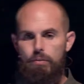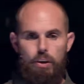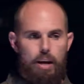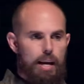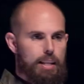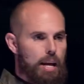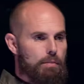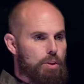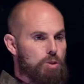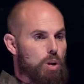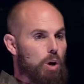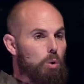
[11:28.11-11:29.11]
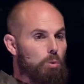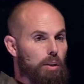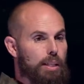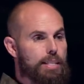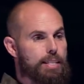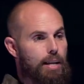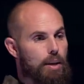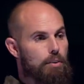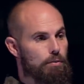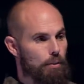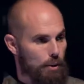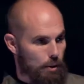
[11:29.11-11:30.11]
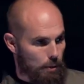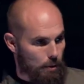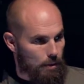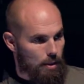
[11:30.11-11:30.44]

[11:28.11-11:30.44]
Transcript: For God gave his only son for you.